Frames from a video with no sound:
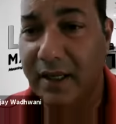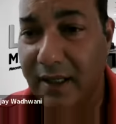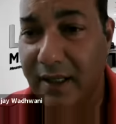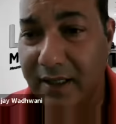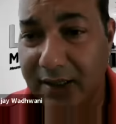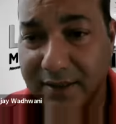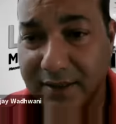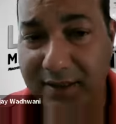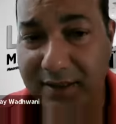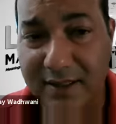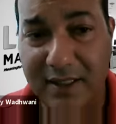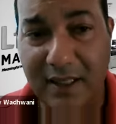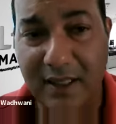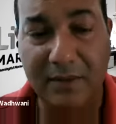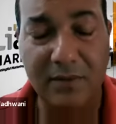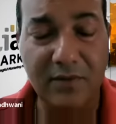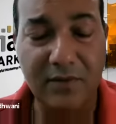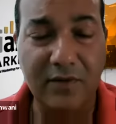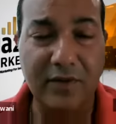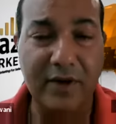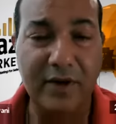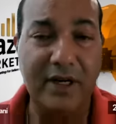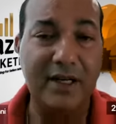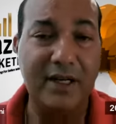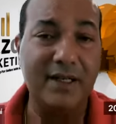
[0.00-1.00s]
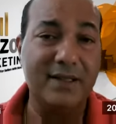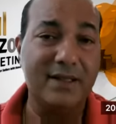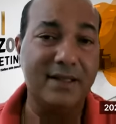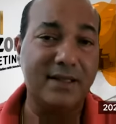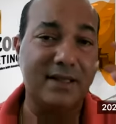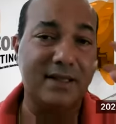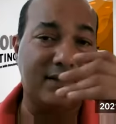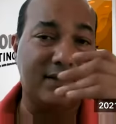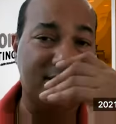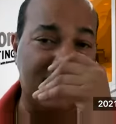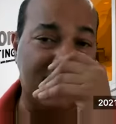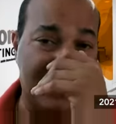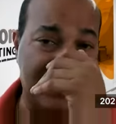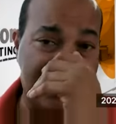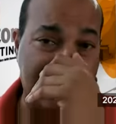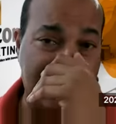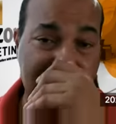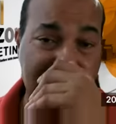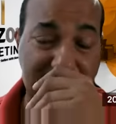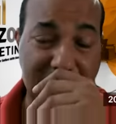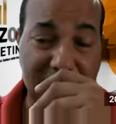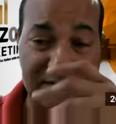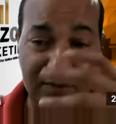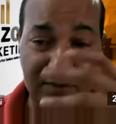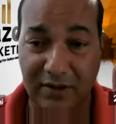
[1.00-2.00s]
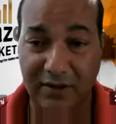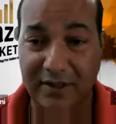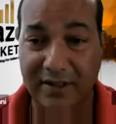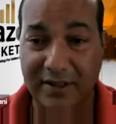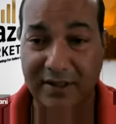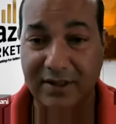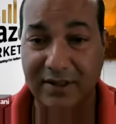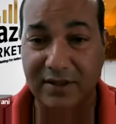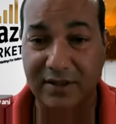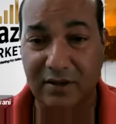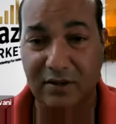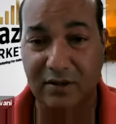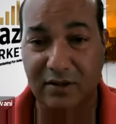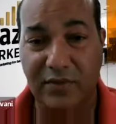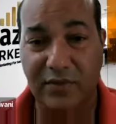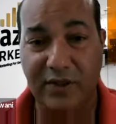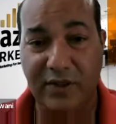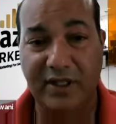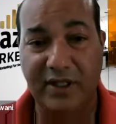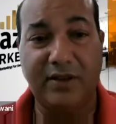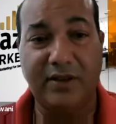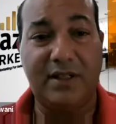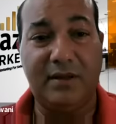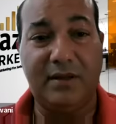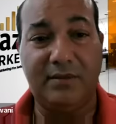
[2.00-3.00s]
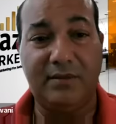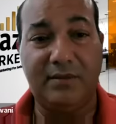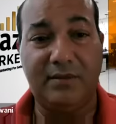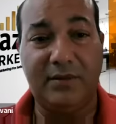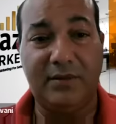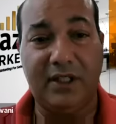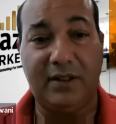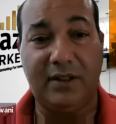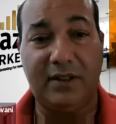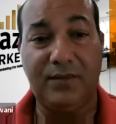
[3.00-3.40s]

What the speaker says: Somewhere down the road is going to bring you something.